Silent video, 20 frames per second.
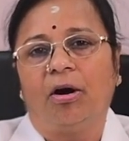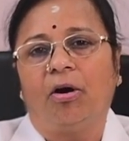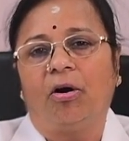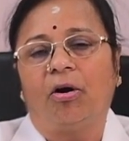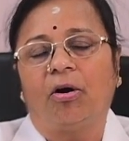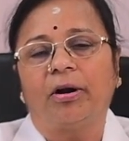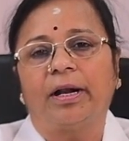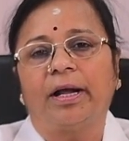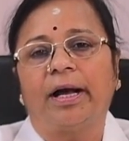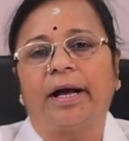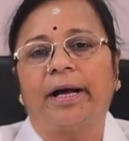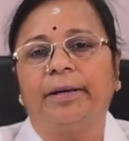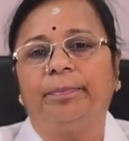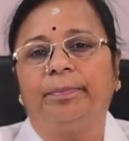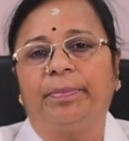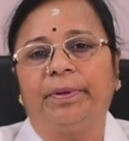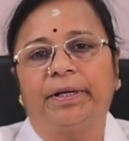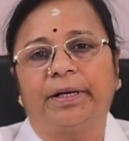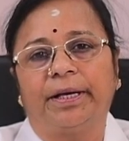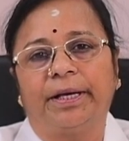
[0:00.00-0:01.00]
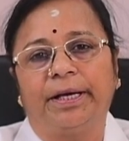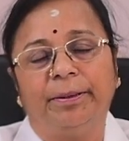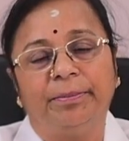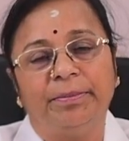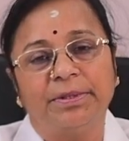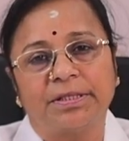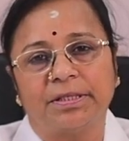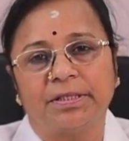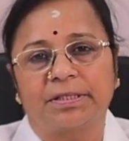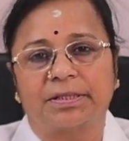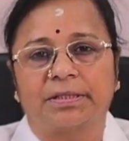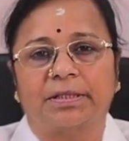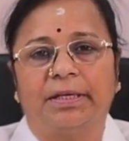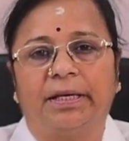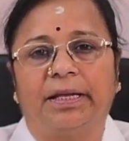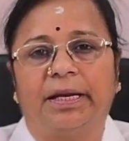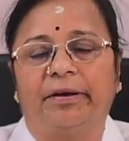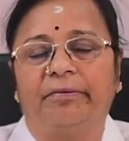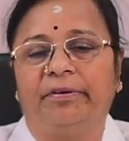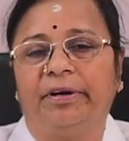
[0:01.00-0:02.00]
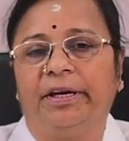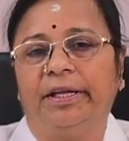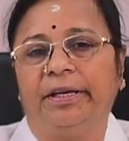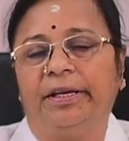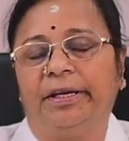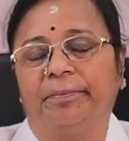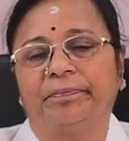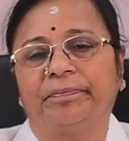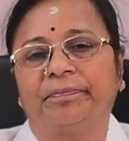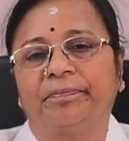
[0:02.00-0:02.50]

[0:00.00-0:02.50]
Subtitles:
or hyperemesis gravidarum.